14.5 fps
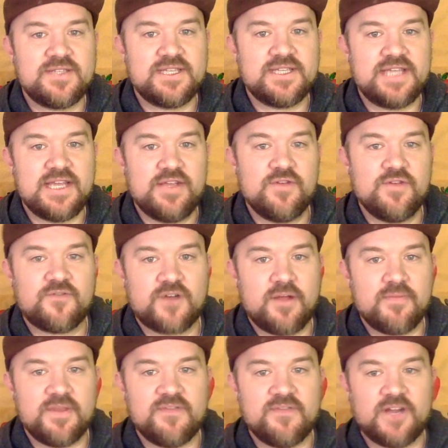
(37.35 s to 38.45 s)
to take you
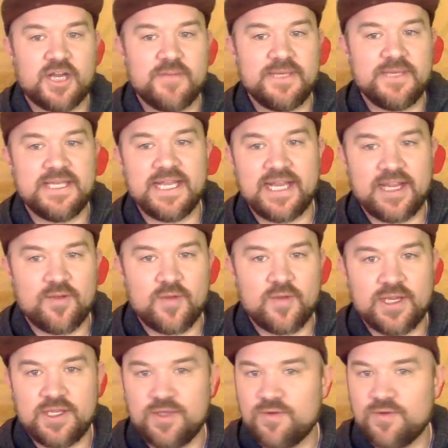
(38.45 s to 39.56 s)
from the very beginning when
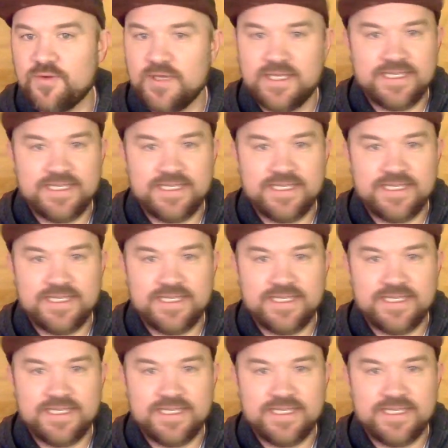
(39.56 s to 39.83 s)
you